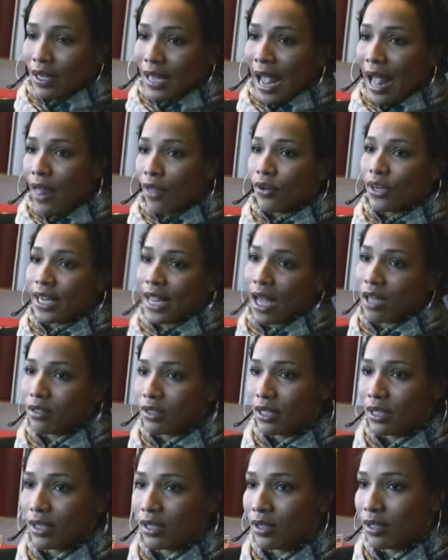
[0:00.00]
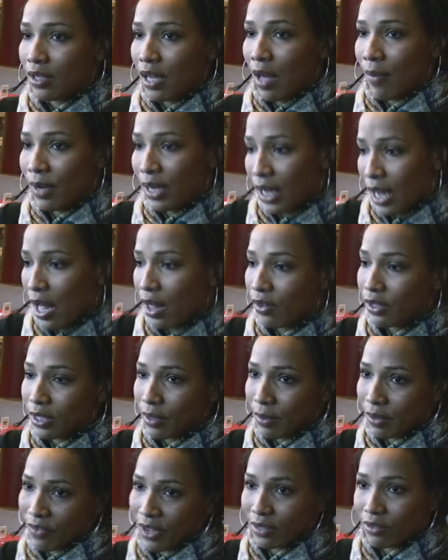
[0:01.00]
calorie counting, how many calories,
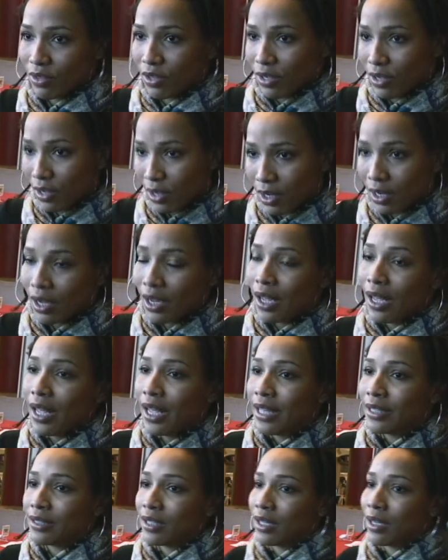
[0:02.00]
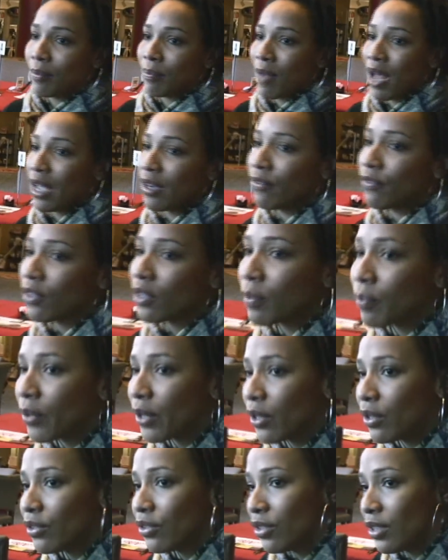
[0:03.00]
how many fats, it's a mindful
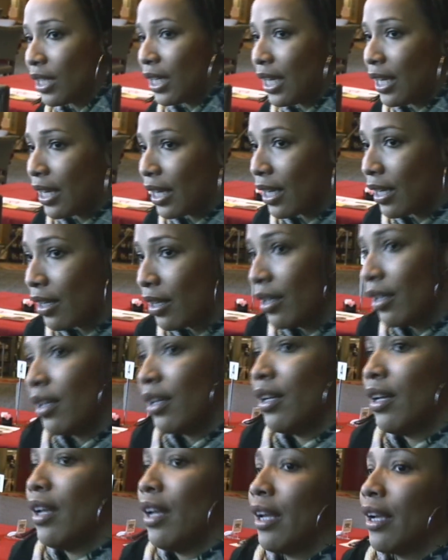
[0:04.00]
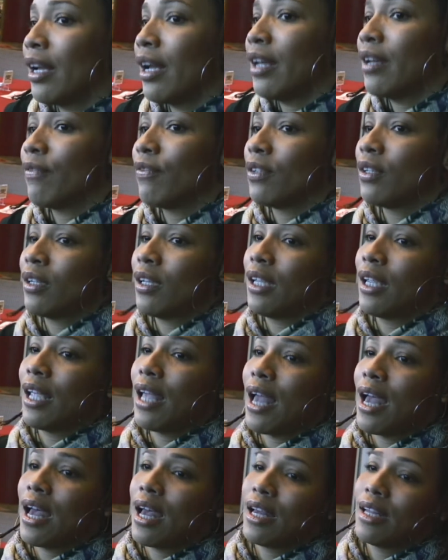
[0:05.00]
approach to eating and kind of looking
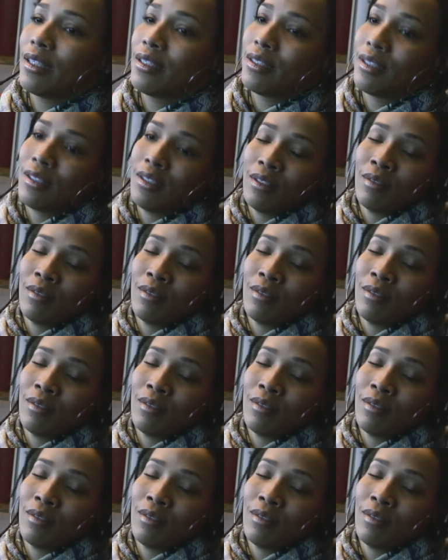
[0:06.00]
at